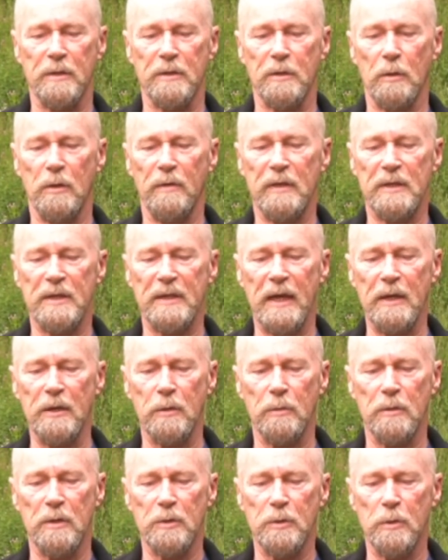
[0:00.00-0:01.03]
So its
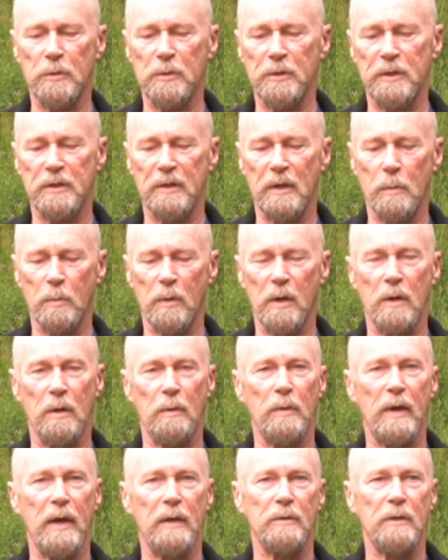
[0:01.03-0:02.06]
center is usually somewhere
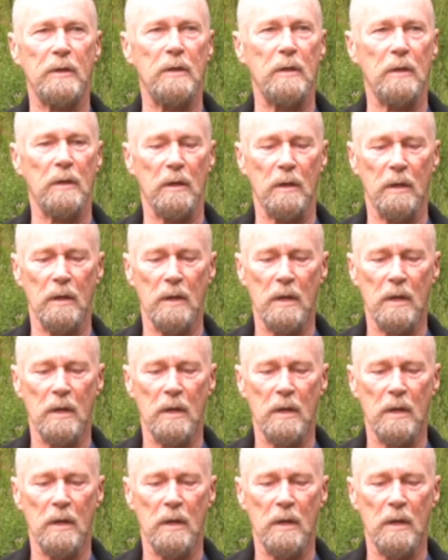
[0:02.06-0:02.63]
around here.